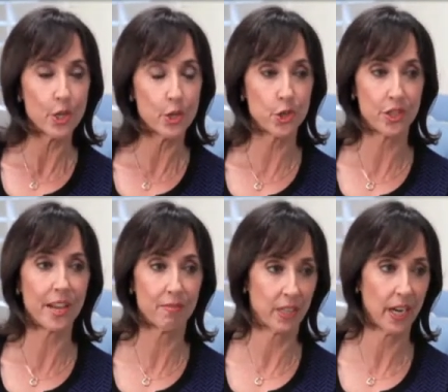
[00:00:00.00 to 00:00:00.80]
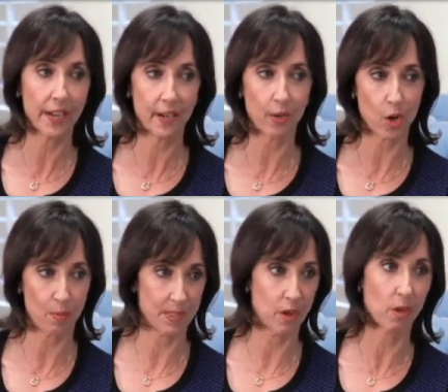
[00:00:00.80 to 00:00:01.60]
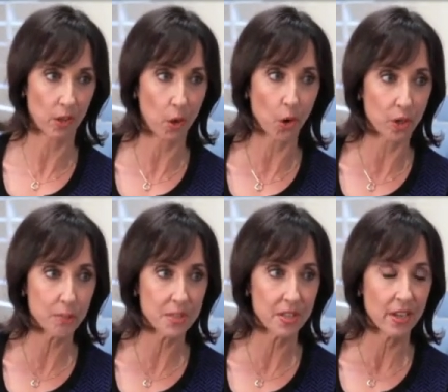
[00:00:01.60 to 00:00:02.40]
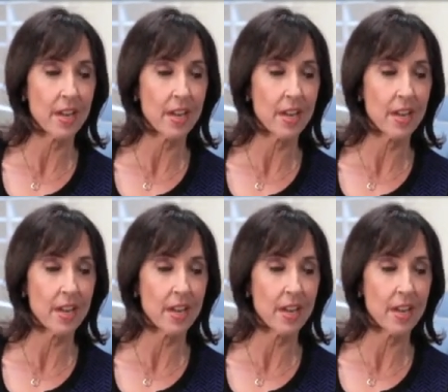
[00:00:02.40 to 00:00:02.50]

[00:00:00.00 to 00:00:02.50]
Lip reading: You shouldn't have to cut out almost all carbs.